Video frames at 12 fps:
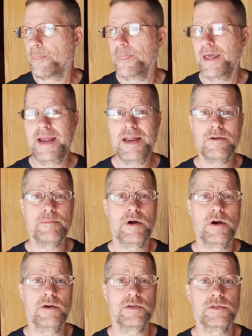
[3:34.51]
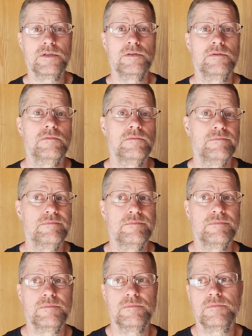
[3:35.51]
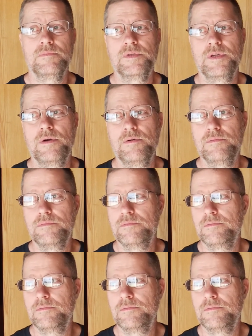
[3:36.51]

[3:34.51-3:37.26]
The handlebars. So